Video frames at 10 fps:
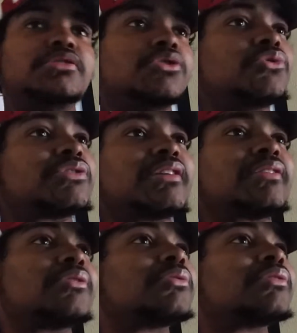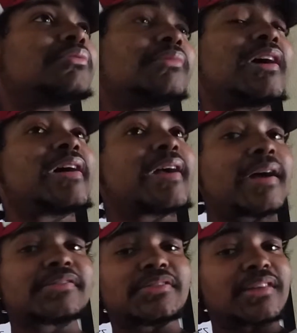Do single leg
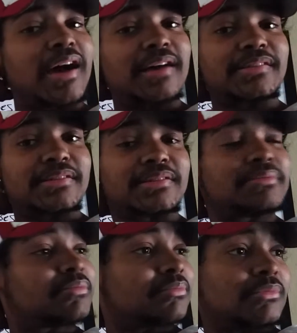exercises.